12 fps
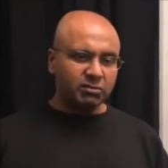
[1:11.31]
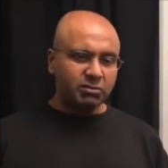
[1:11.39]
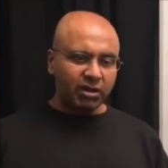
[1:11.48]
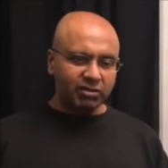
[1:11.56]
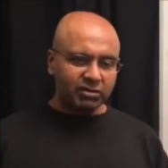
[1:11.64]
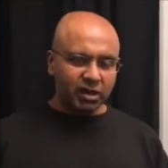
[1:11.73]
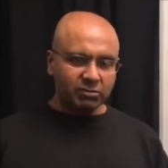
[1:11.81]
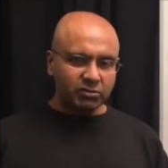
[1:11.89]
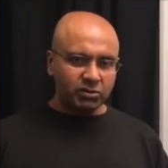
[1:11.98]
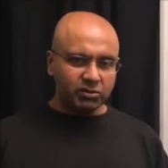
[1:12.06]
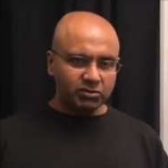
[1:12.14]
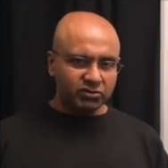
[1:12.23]
maritime
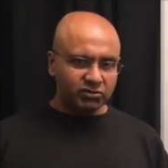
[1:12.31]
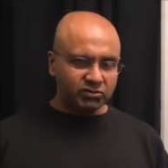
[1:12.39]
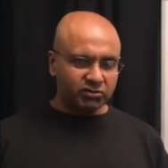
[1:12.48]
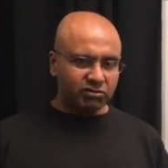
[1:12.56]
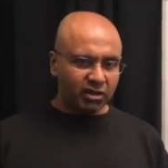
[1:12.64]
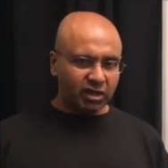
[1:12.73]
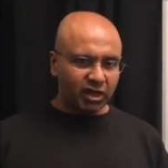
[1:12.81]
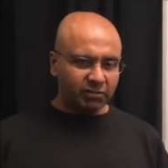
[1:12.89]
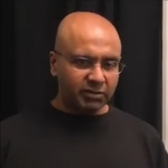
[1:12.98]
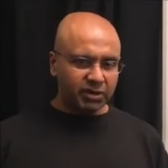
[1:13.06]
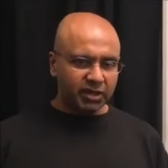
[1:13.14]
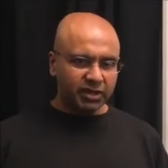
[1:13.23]
law just to
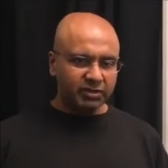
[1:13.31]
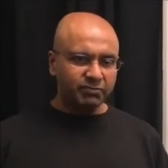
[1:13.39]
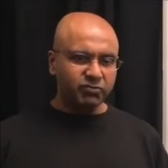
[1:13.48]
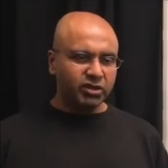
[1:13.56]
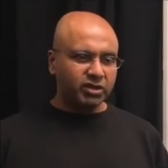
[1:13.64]
recap again